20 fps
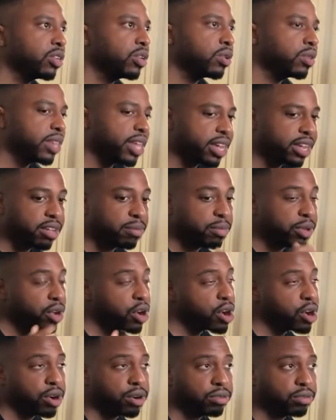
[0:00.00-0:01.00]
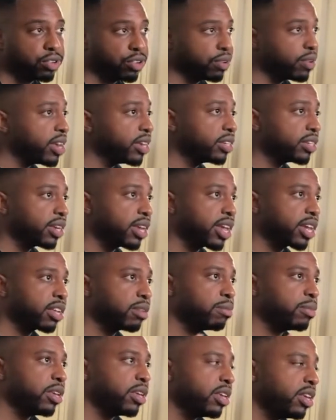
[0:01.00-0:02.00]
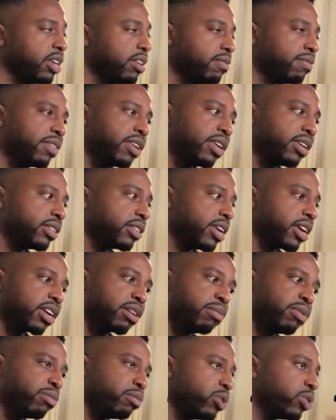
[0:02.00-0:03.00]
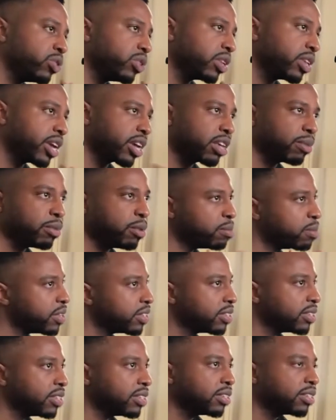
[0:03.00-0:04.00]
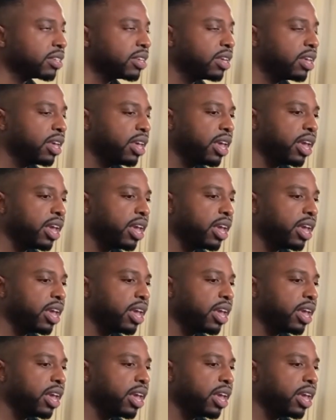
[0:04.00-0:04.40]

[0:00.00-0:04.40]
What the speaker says: So that could be art curation. That could be events. That could be music. That could be business.